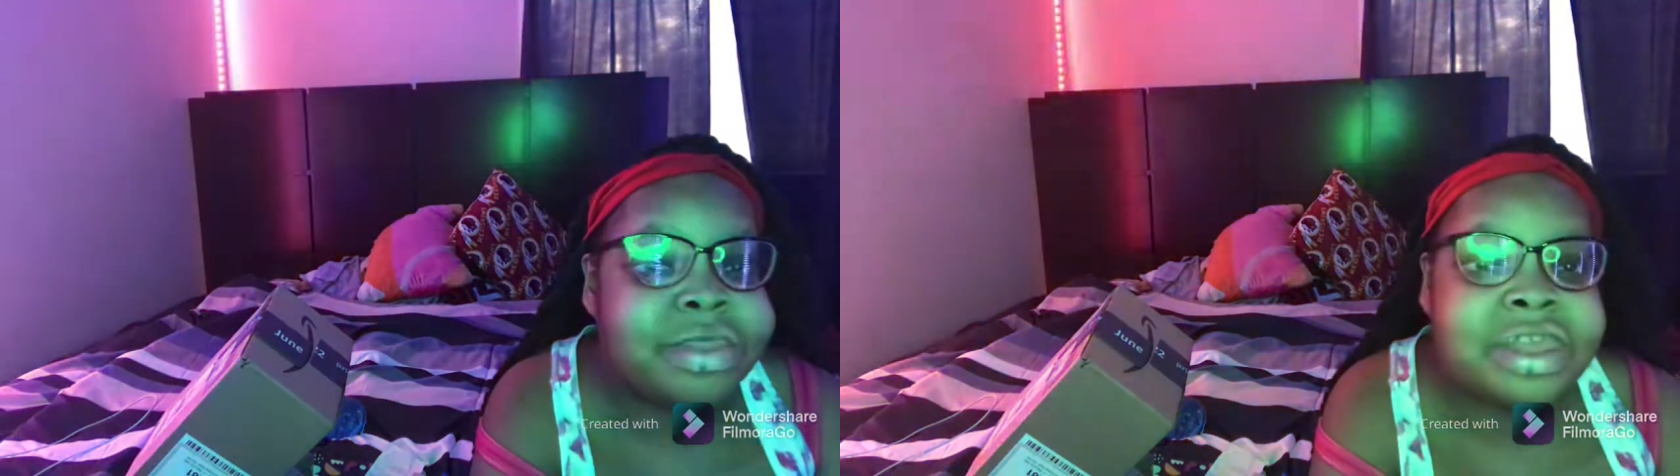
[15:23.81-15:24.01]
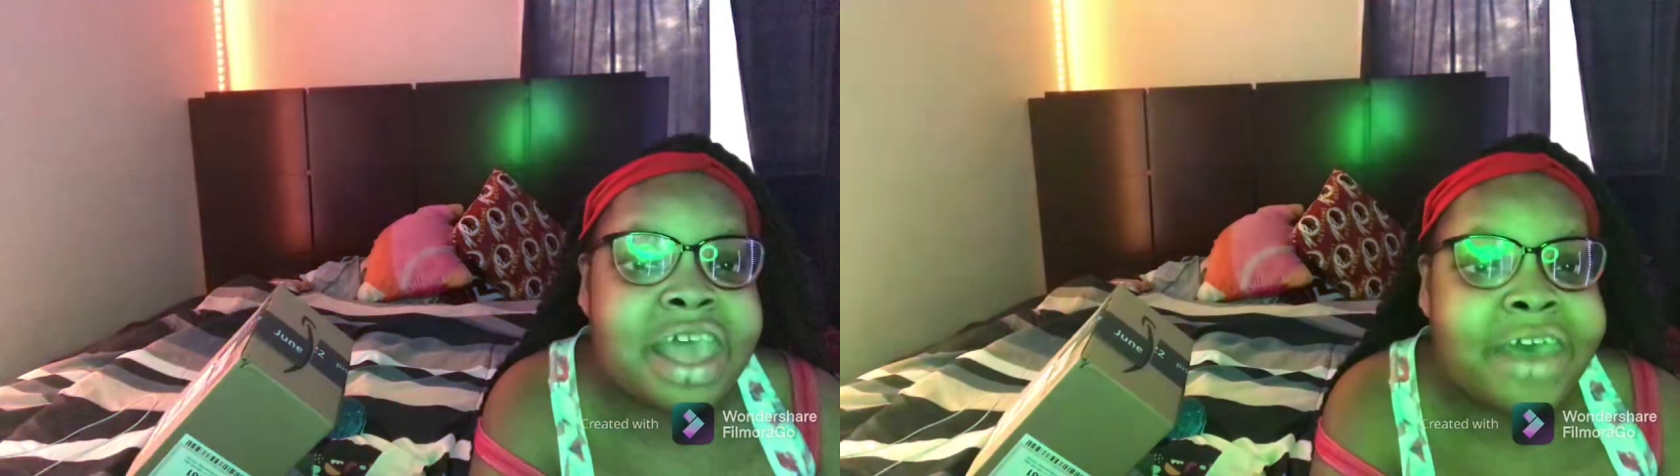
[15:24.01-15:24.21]

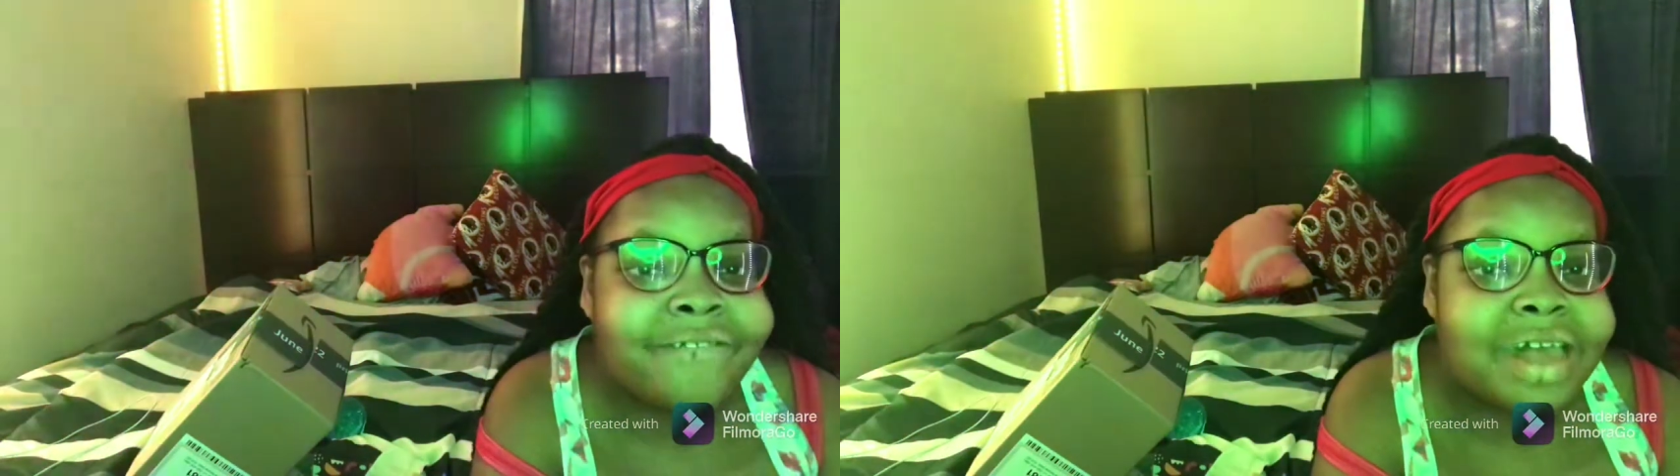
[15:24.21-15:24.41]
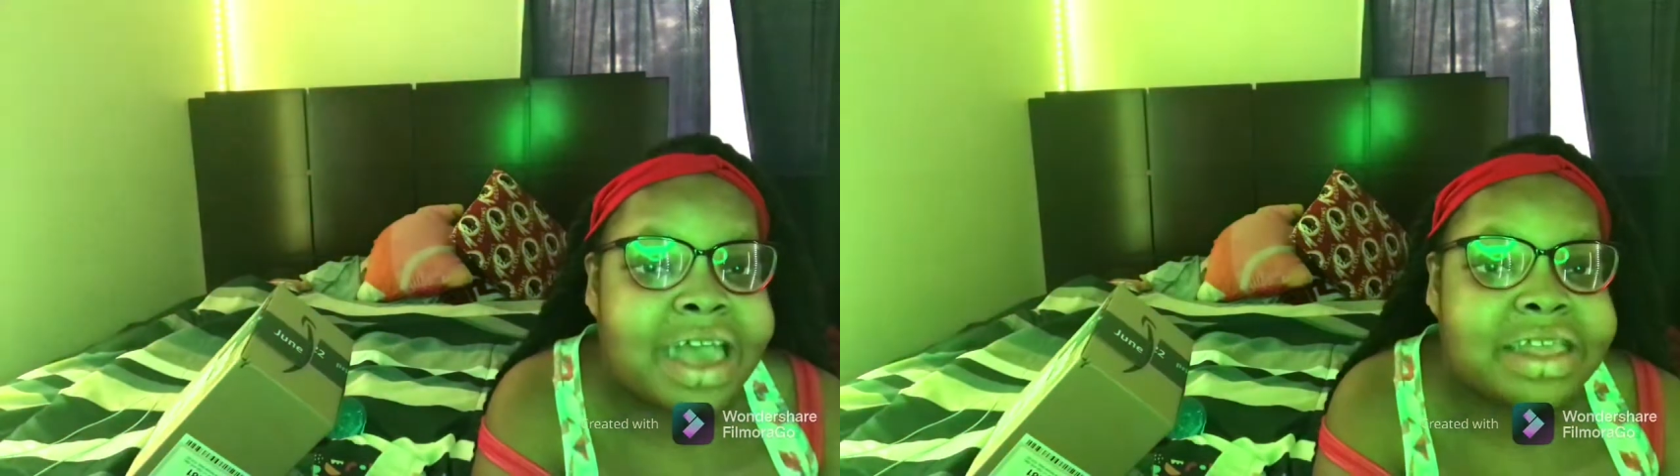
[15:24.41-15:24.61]
stuff
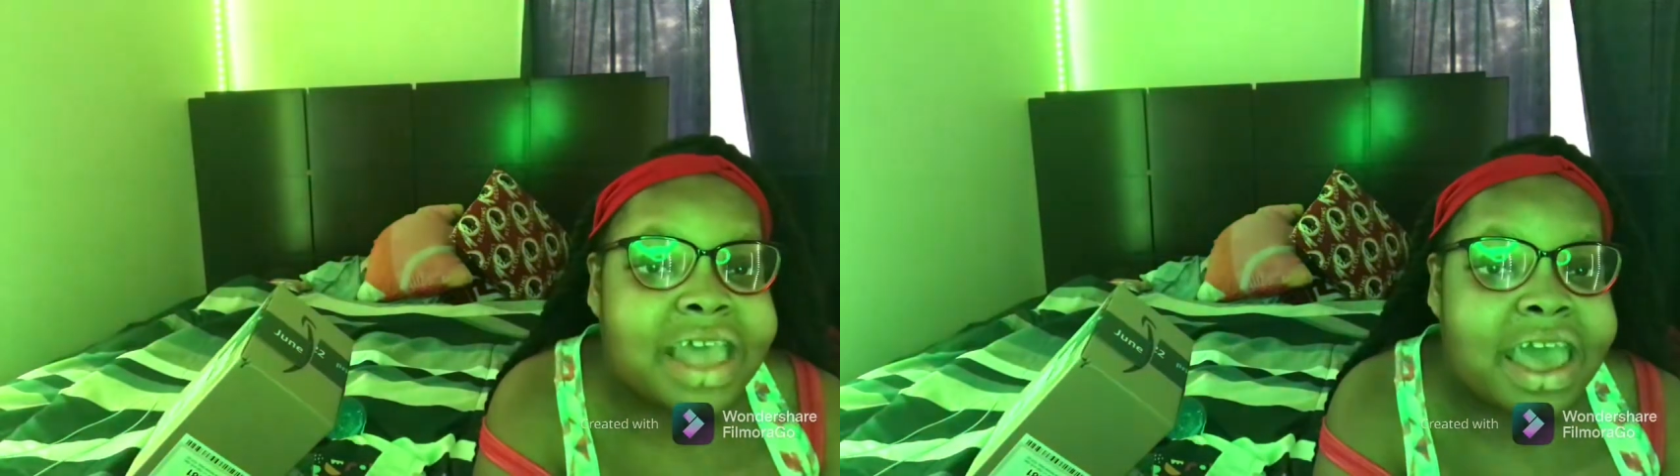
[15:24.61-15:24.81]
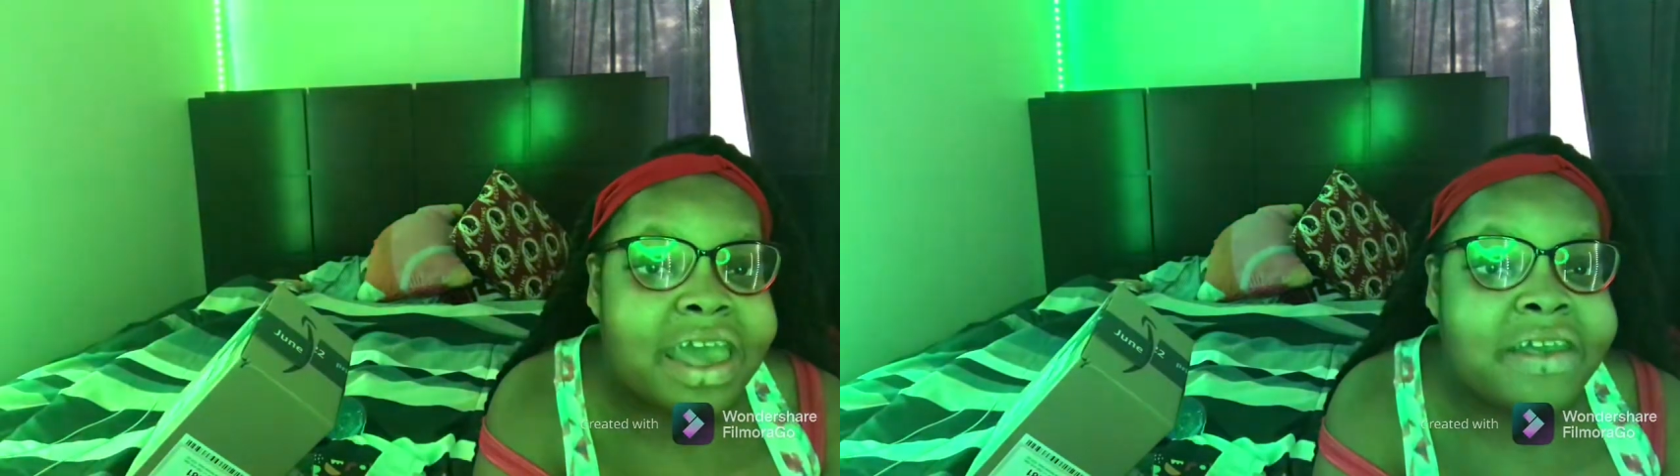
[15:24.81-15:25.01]
like
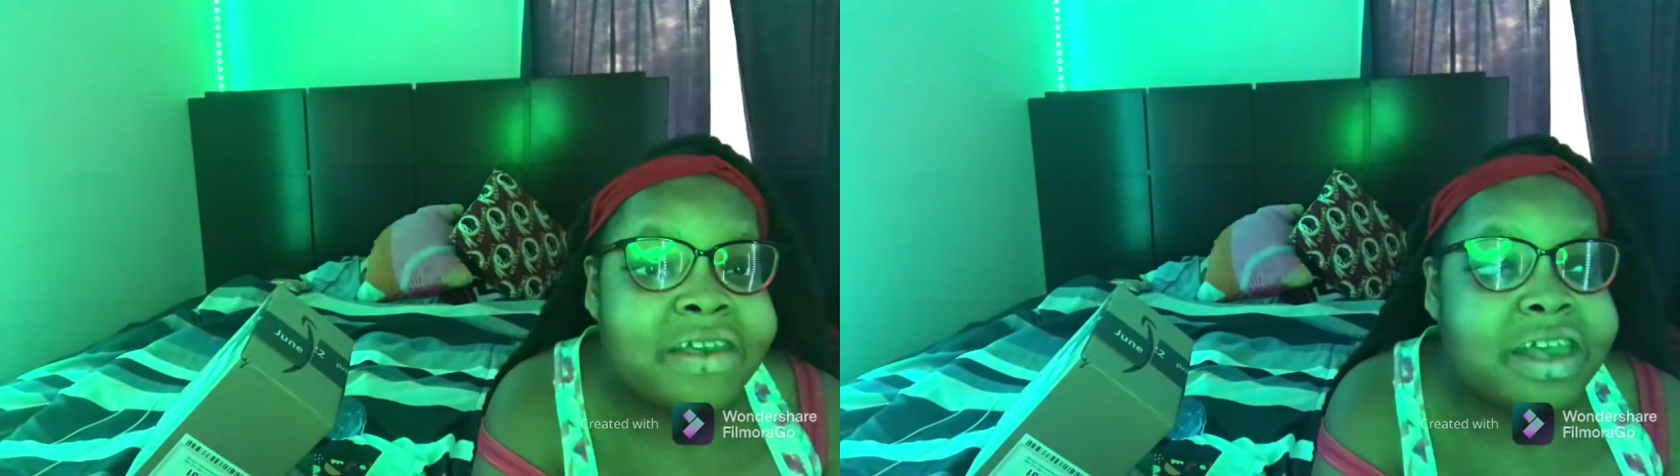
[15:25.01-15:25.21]
that.